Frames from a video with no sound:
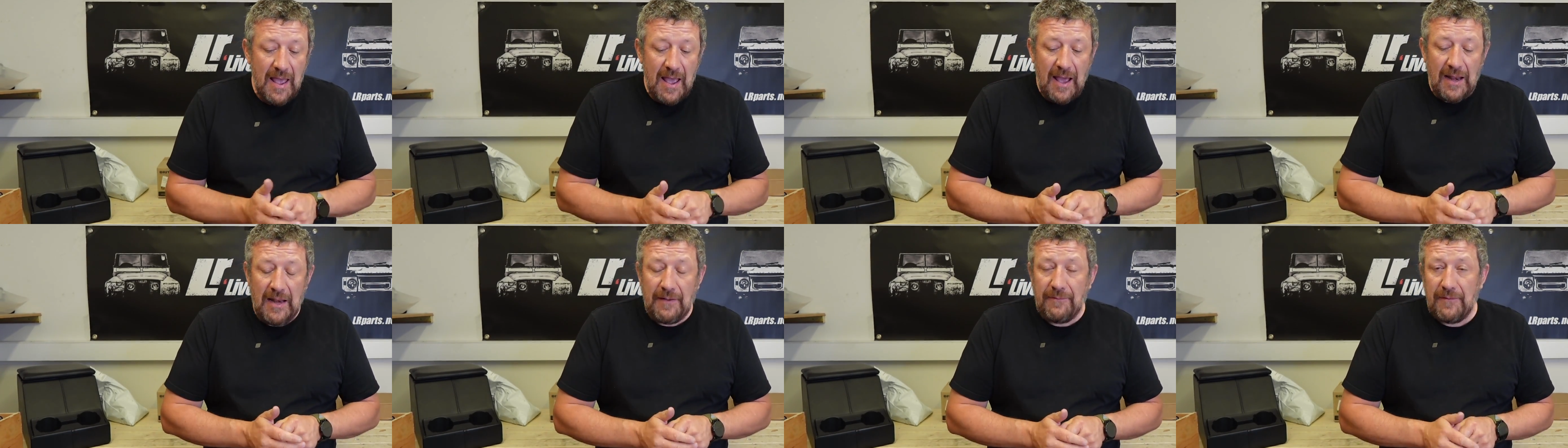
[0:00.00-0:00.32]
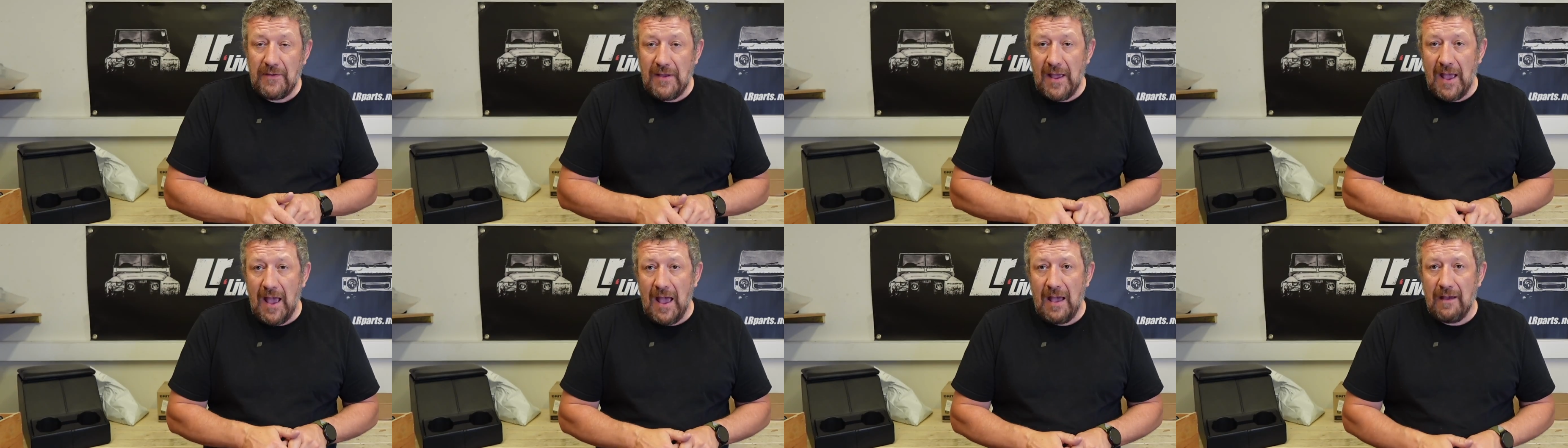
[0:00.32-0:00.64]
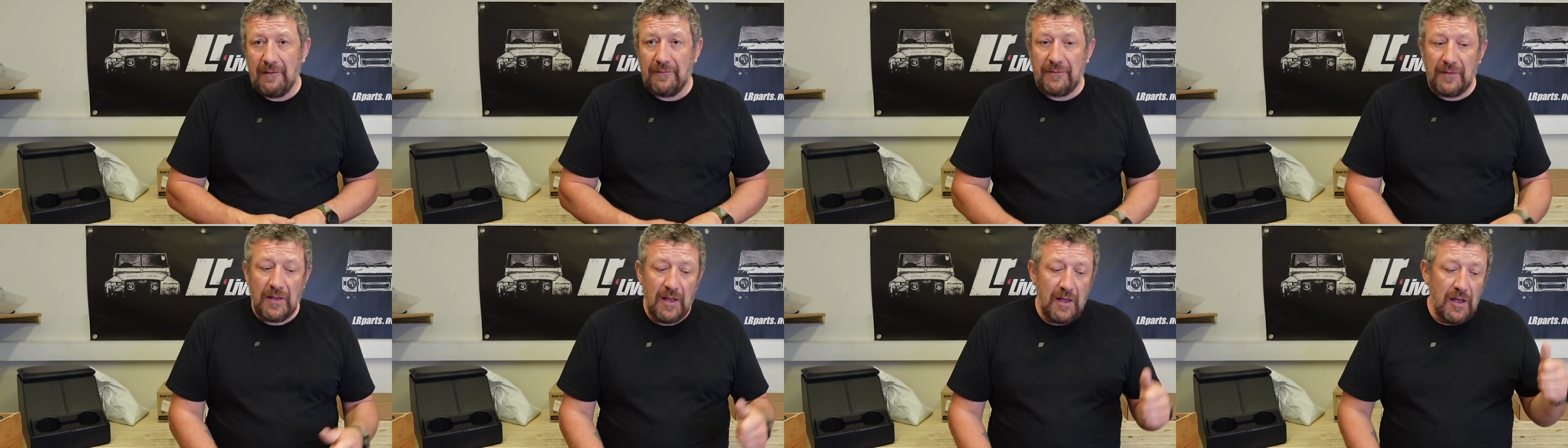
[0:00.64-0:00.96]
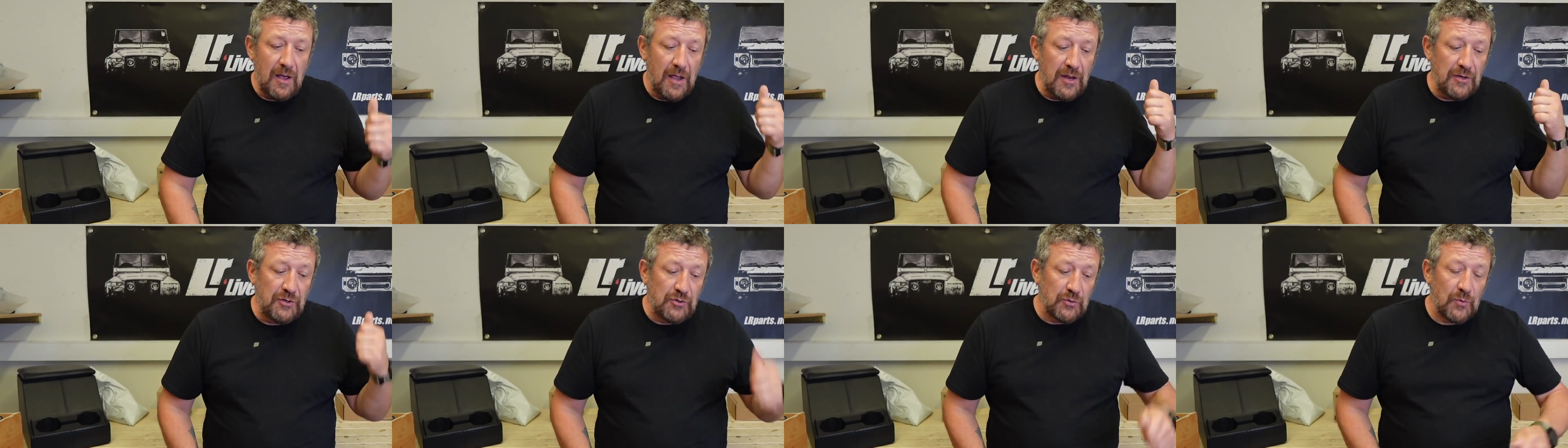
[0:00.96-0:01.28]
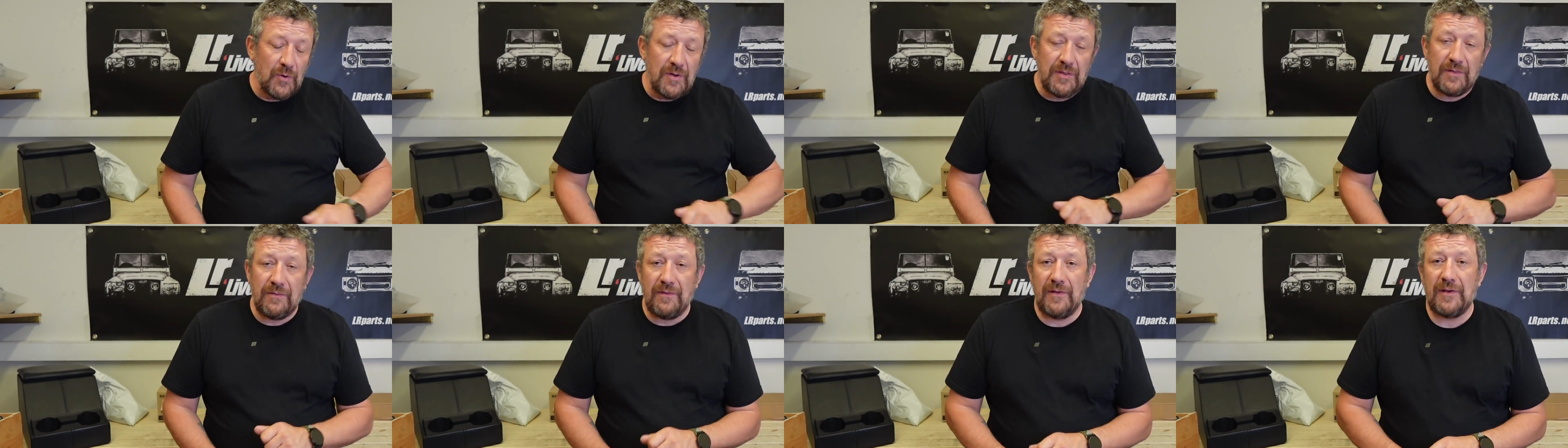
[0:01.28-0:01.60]
And if you have
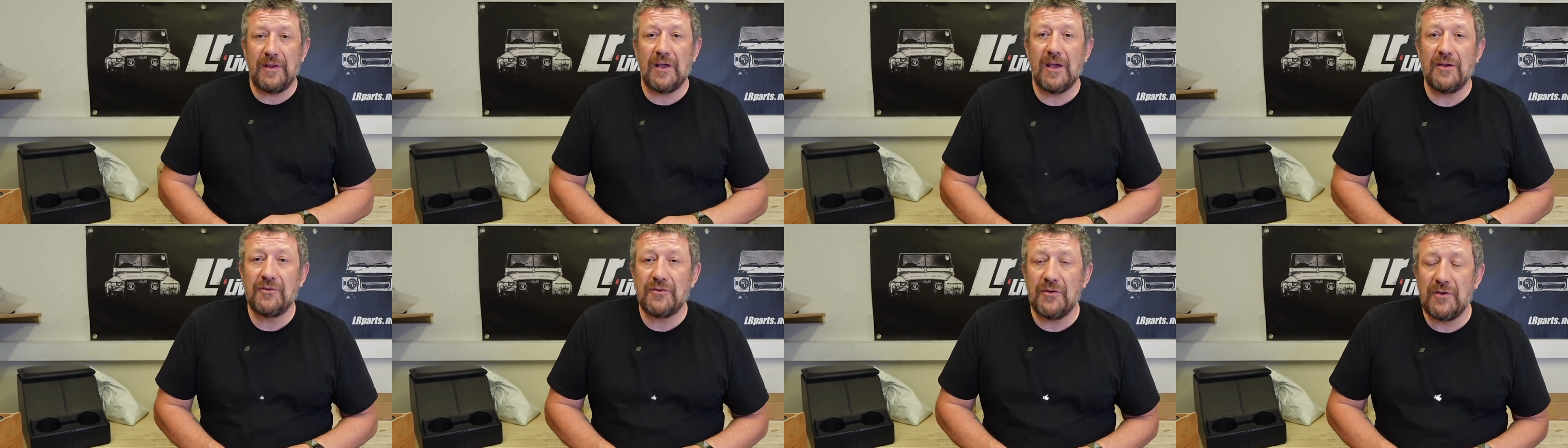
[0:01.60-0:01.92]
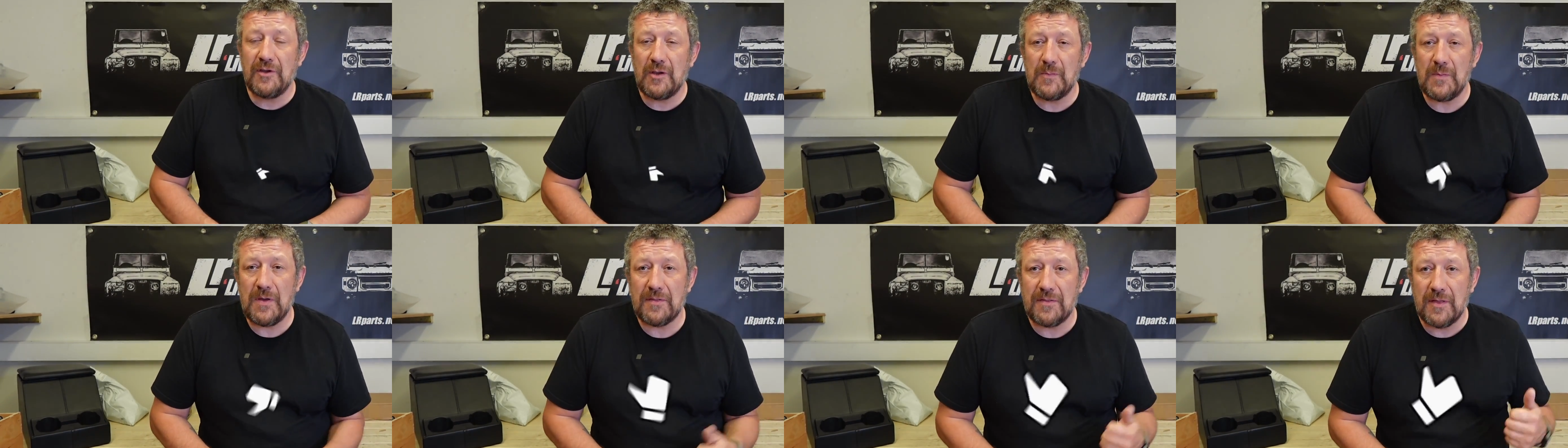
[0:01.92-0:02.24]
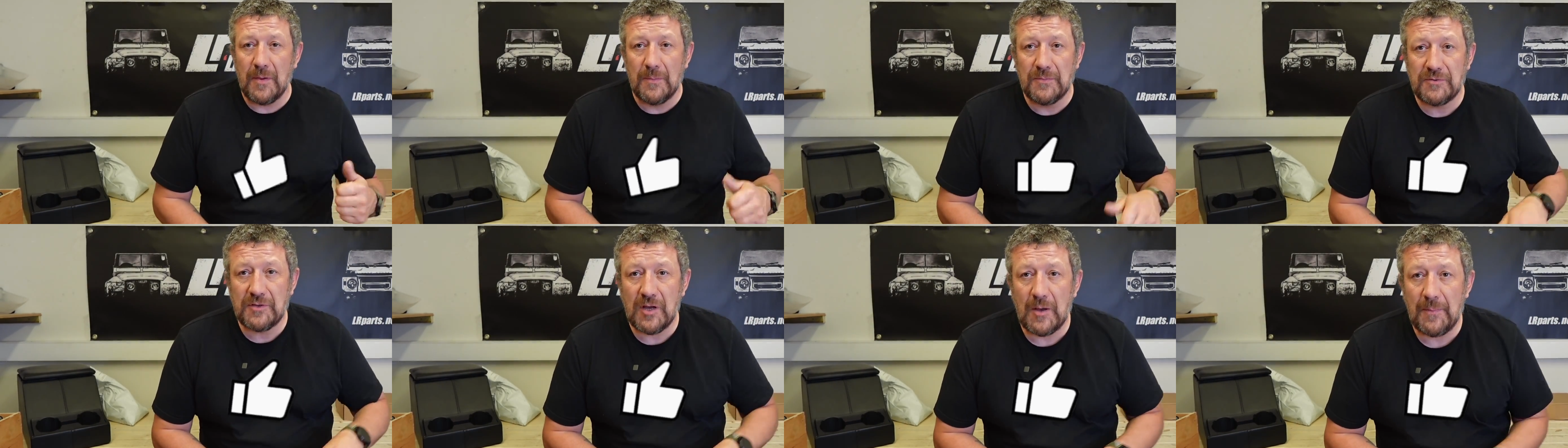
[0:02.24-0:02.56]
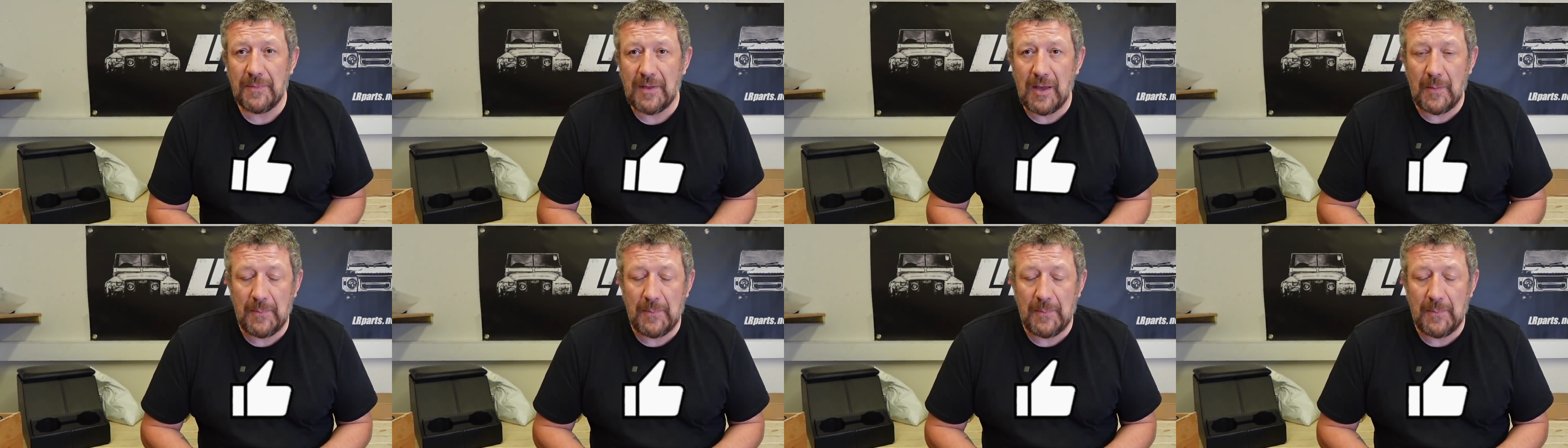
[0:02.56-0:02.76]
enjoyed the video, do give me a thumbs up,